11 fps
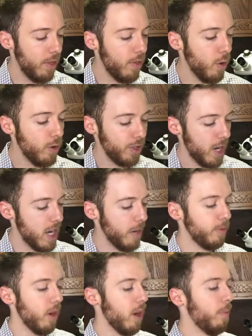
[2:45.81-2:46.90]
Those times
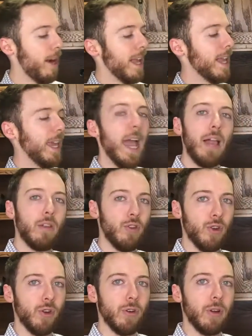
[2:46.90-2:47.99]
on my
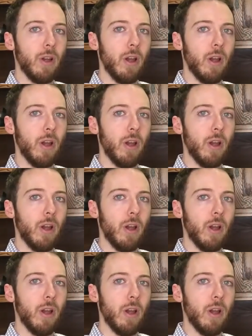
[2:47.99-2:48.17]
calendar